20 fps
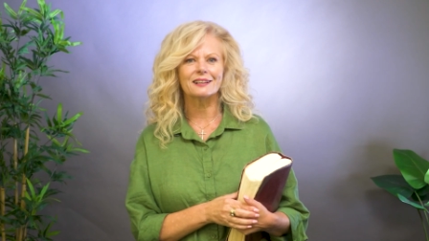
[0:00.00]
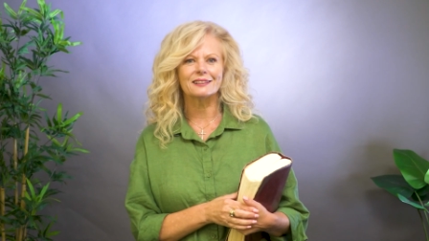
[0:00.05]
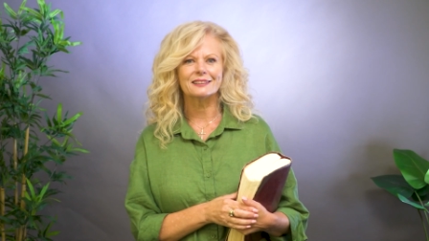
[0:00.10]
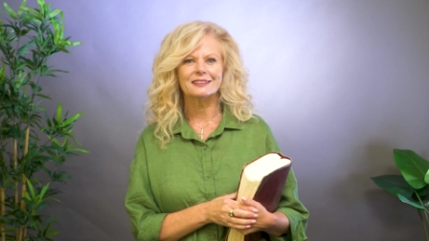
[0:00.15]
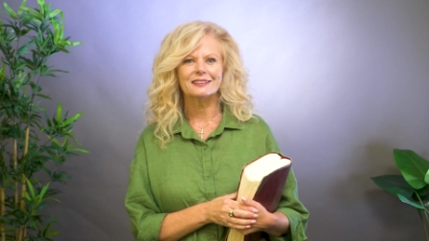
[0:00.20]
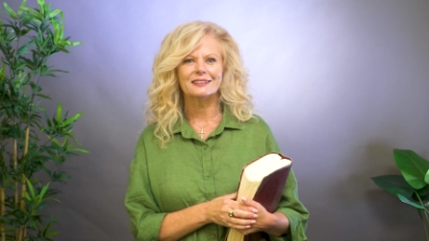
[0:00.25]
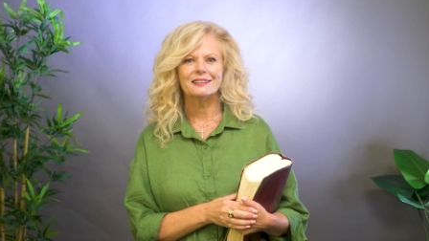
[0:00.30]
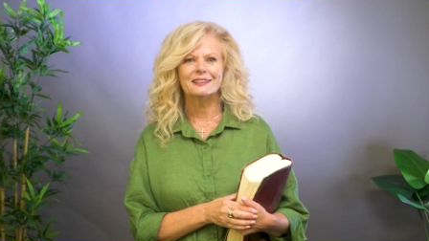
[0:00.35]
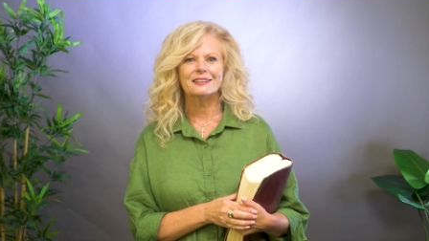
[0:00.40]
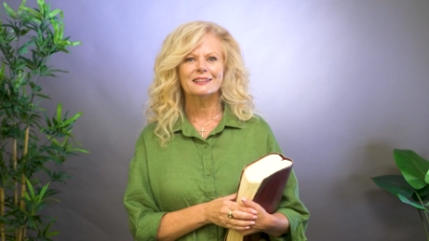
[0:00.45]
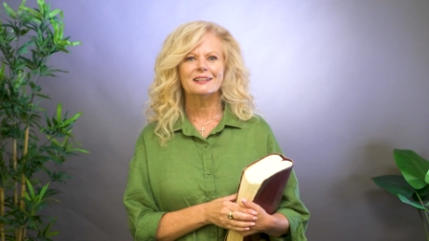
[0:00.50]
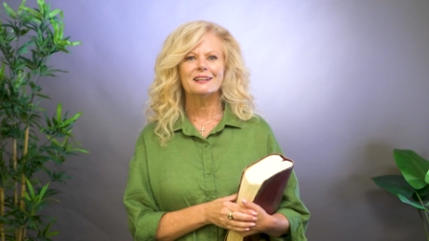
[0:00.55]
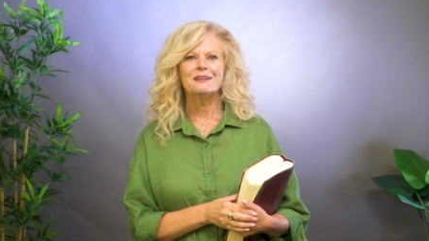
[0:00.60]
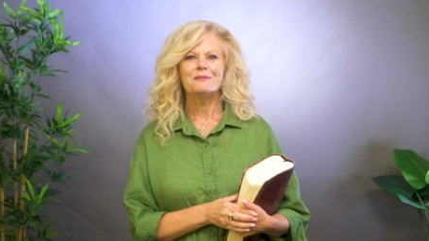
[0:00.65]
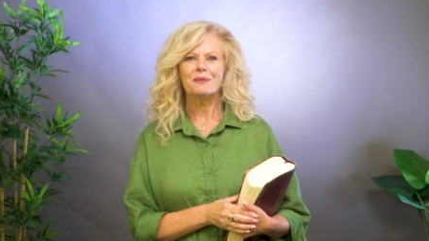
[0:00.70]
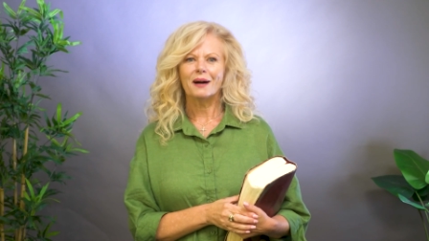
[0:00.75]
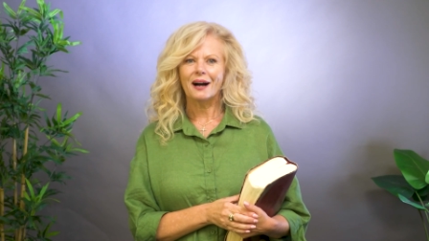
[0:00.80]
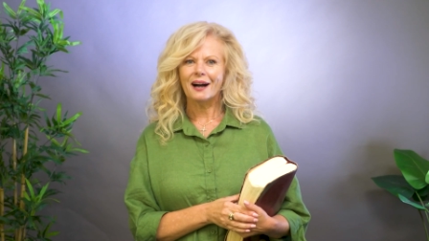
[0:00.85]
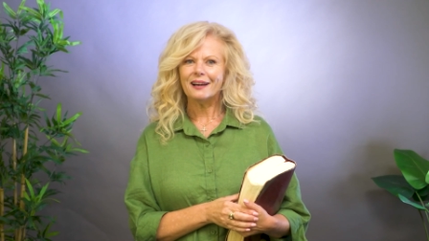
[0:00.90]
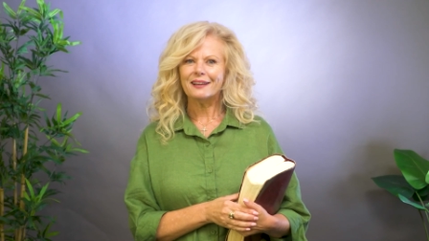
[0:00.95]

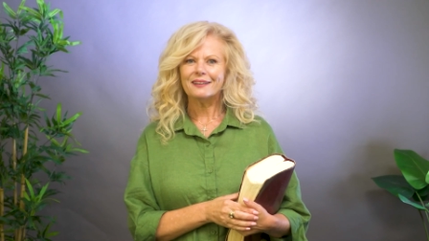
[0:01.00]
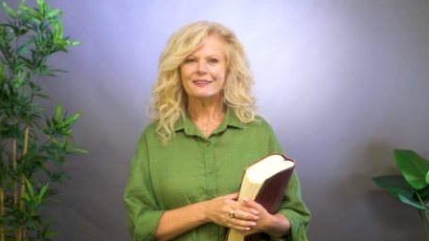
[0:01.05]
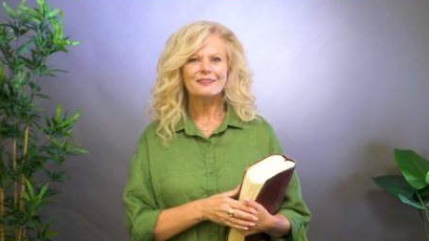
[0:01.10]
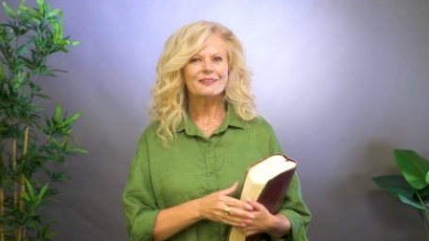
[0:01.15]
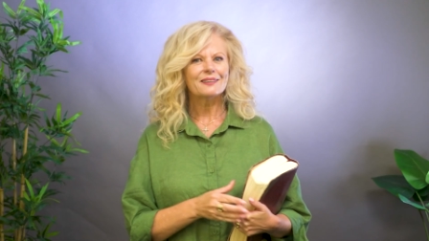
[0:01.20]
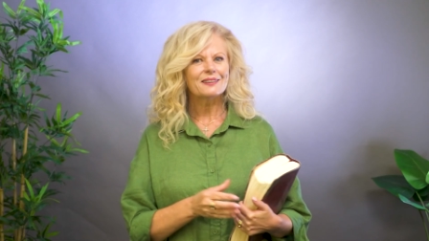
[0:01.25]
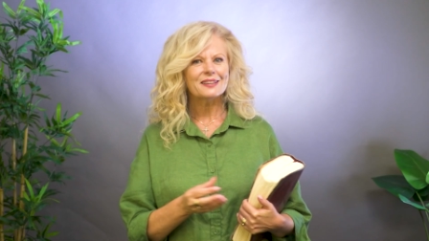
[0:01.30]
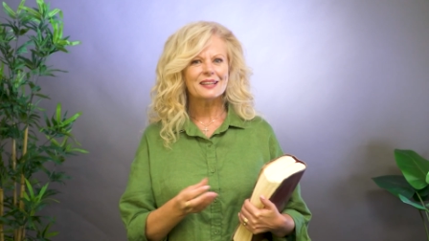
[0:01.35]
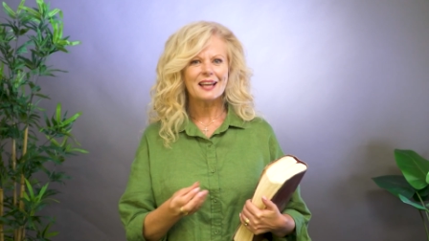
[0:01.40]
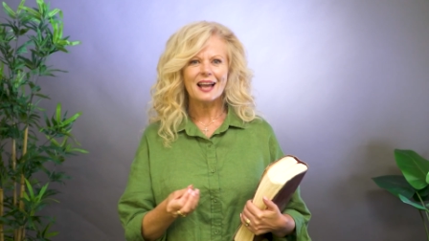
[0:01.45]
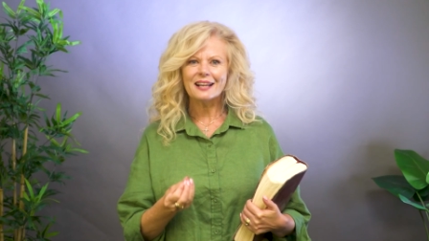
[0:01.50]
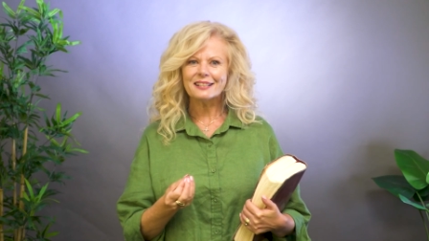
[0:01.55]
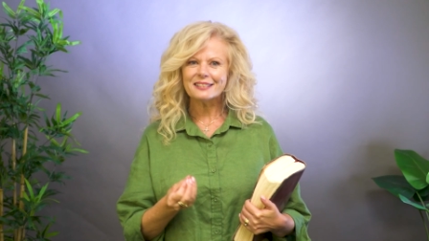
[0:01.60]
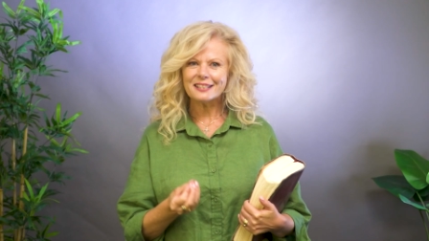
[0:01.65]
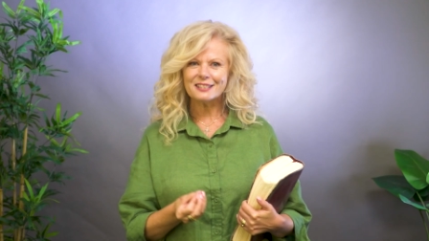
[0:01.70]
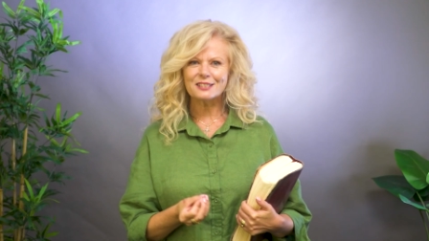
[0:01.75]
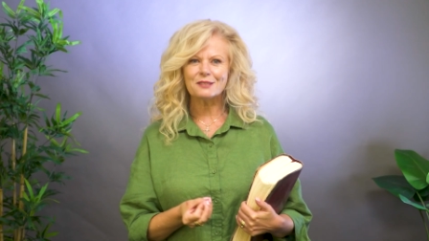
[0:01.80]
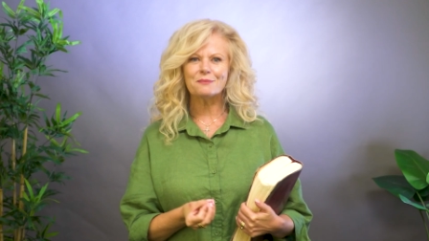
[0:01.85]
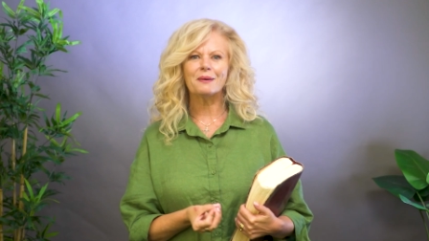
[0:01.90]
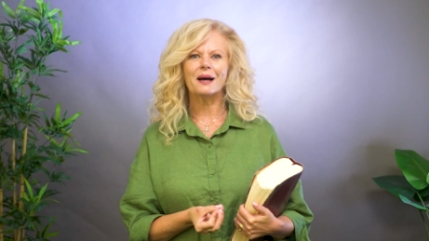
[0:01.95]
But all the
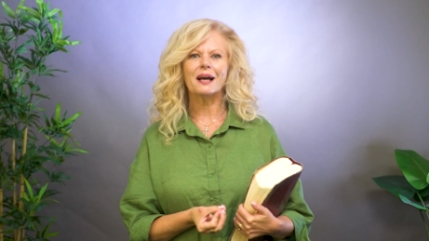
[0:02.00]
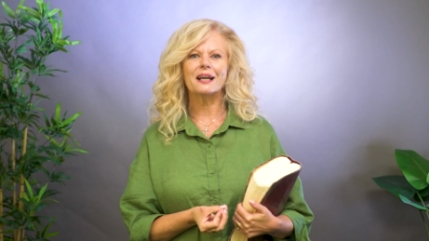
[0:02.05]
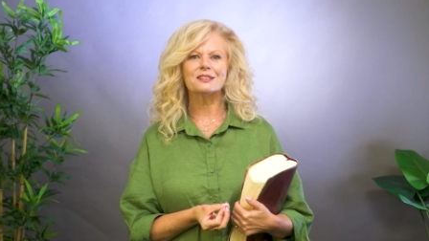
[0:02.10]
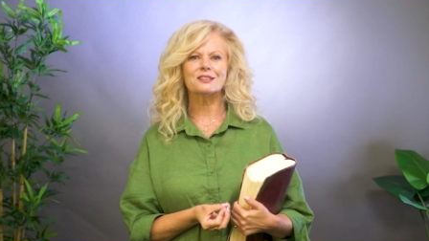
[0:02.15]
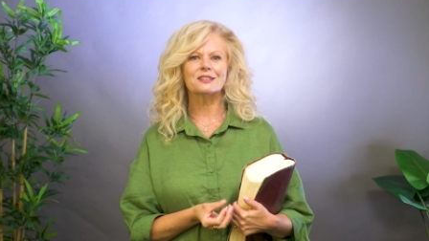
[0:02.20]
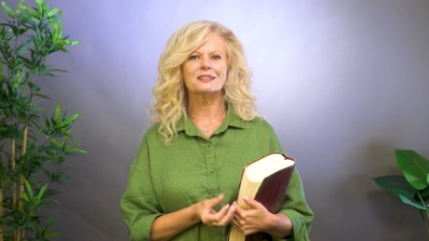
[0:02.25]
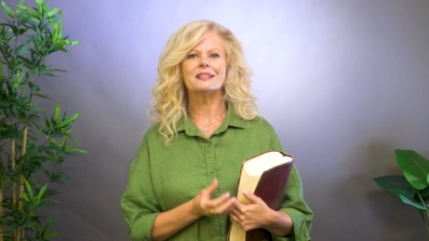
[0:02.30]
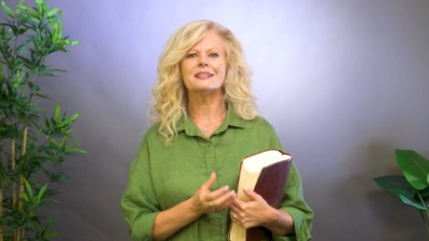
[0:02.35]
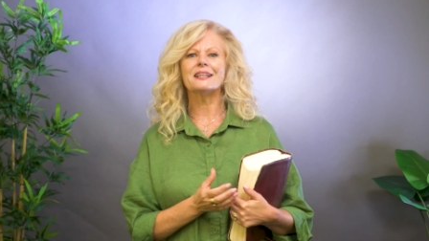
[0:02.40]
anticipation